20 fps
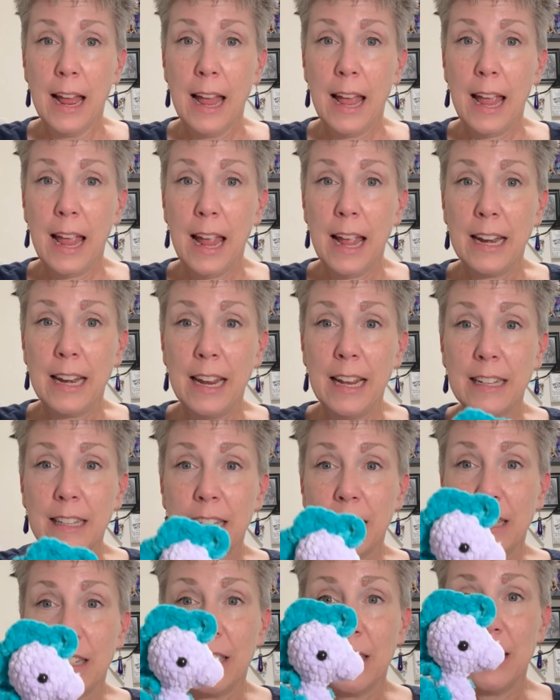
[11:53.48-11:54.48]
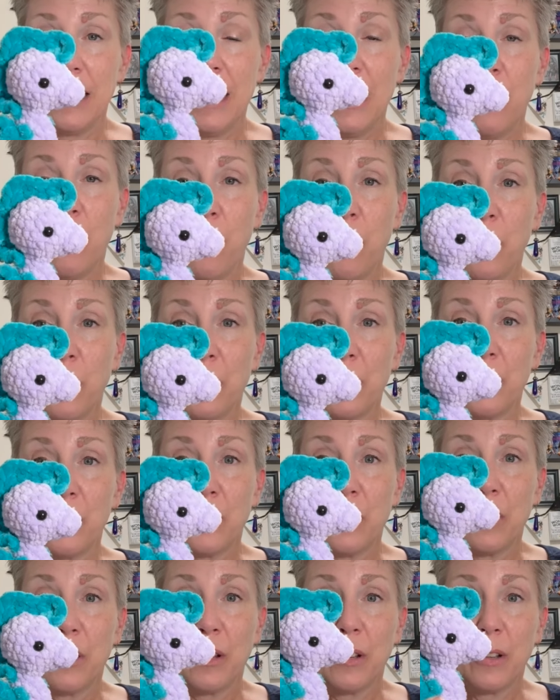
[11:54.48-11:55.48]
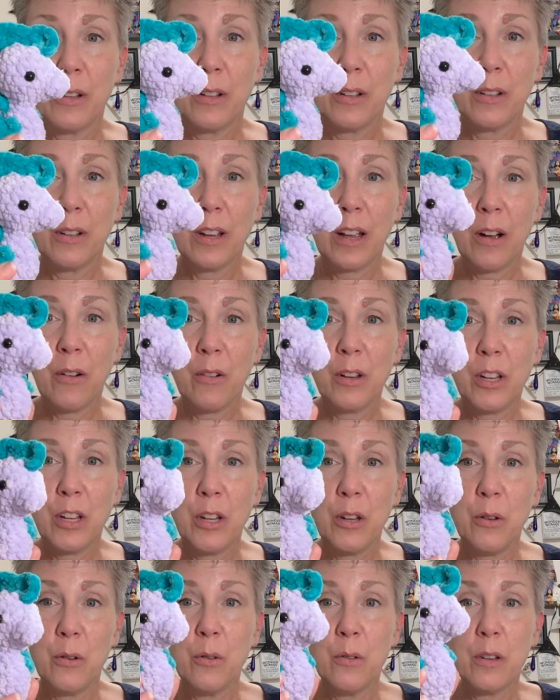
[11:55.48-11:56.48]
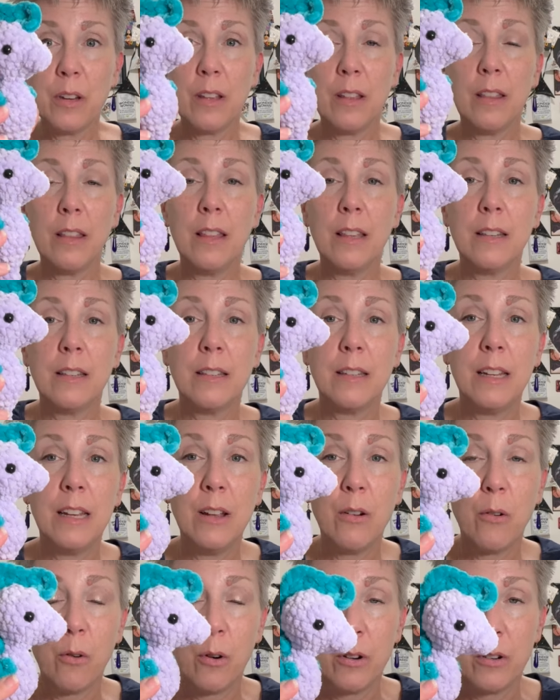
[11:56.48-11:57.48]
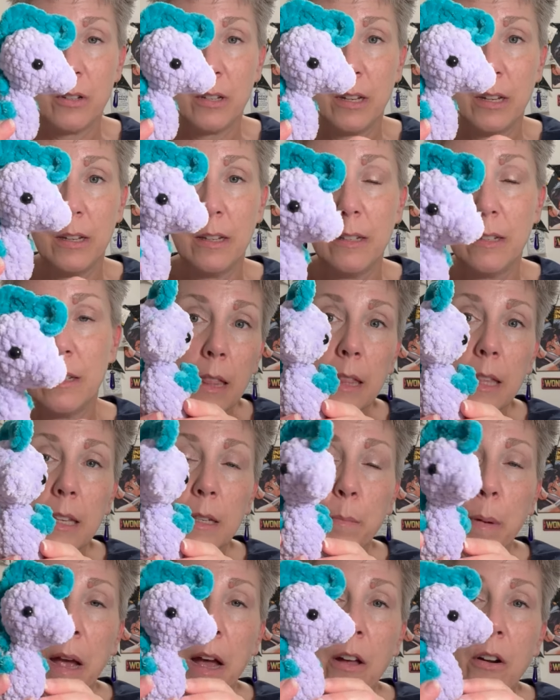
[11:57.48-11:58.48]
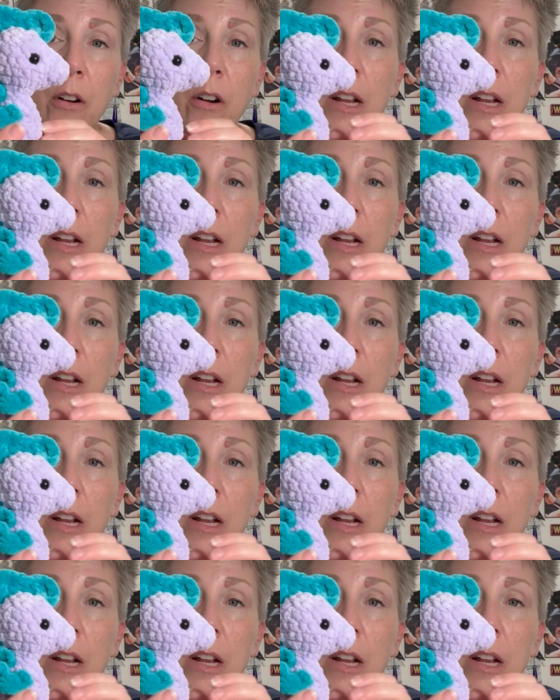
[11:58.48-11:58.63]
and it's a seahorse. Look how cute the seahorse is. This pattern